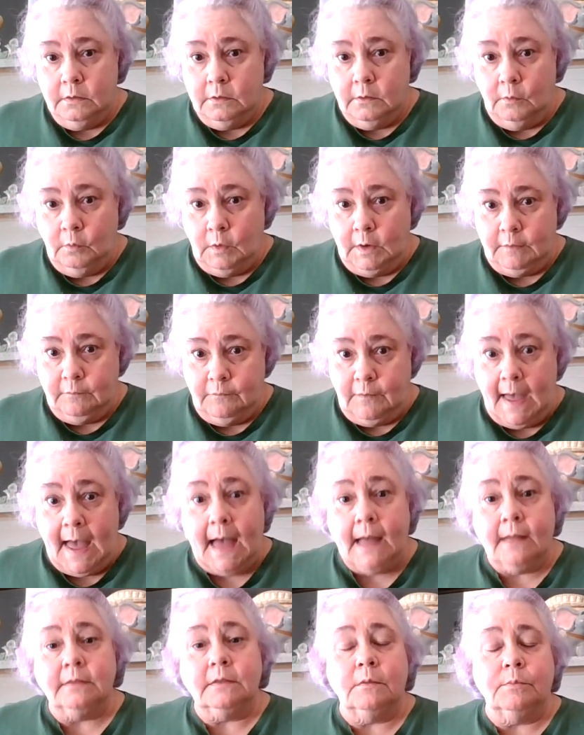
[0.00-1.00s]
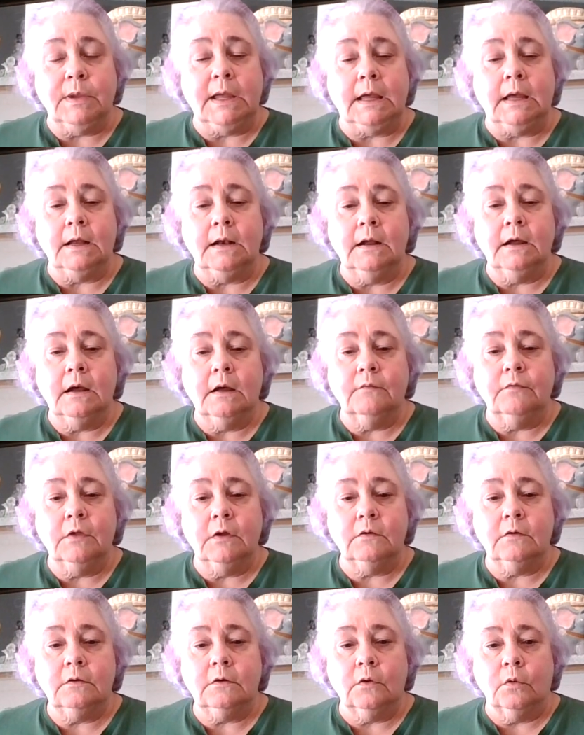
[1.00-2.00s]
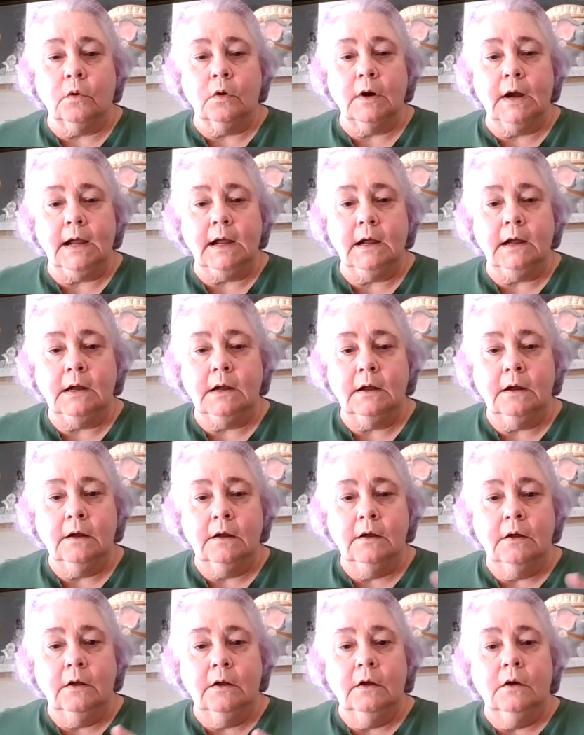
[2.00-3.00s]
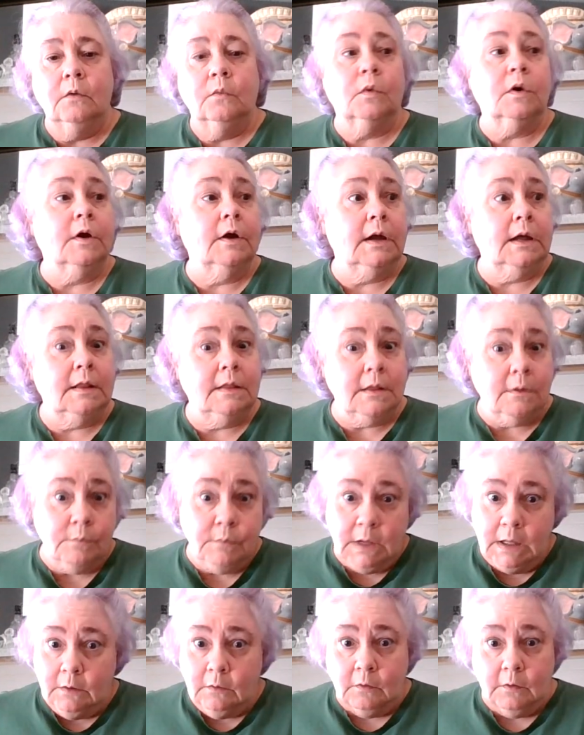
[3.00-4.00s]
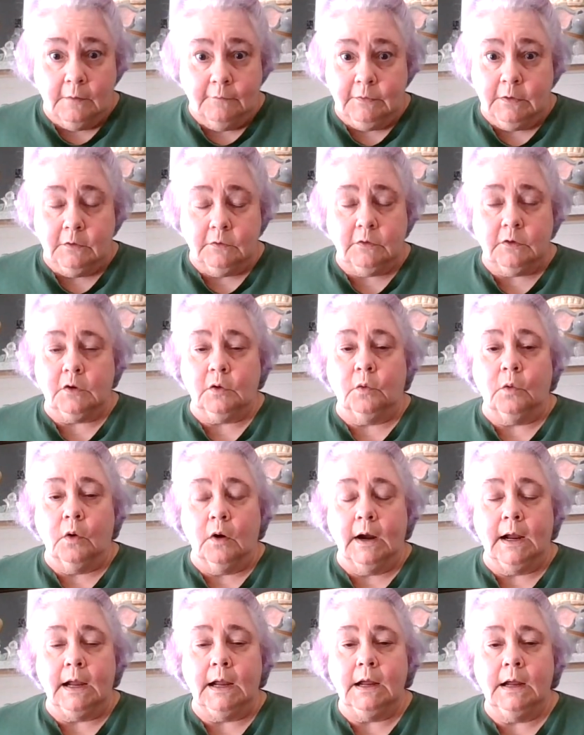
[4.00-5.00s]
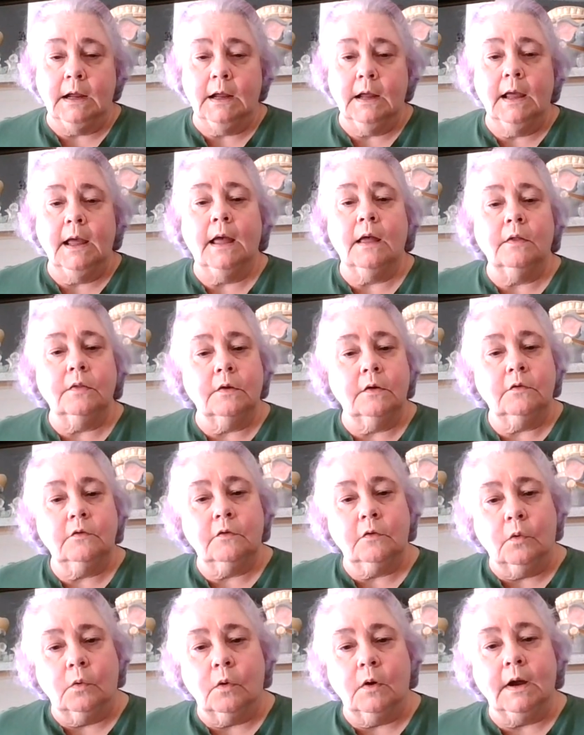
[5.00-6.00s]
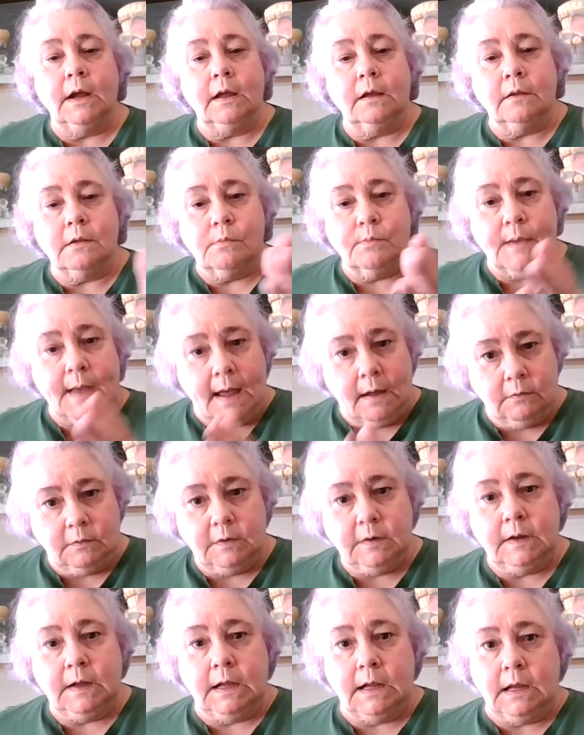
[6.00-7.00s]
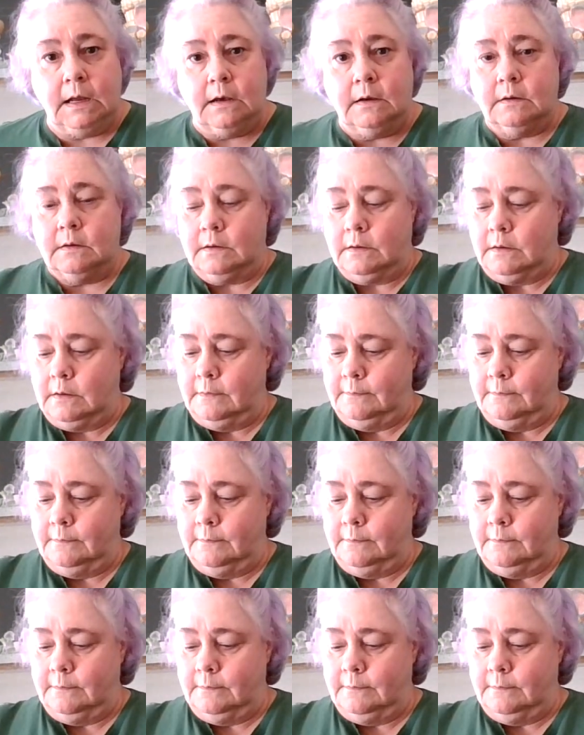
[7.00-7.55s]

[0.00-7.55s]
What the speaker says: We've had the beginning of the story. We're in the middle of the story, and the story is about to end.